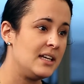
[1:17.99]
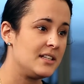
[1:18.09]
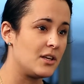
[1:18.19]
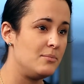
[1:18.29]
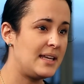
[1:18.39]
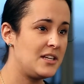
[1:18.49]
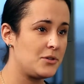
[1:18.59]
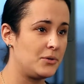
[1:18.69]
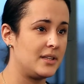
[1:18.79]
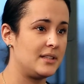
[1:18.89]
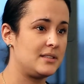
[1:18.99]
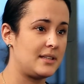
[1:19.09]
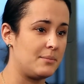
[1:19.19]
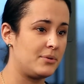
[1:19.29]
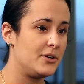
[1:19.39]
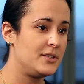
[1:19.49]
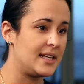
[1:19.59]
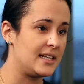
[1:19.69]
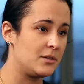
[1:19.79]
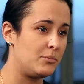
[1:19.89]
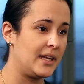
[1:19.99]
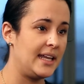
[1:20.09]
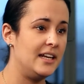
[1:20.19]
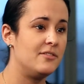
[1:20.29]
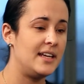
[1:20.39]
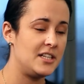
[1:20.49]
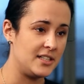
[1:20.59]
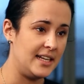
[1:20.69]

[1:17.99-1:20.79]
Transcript: So making sure that that process of bringing innovation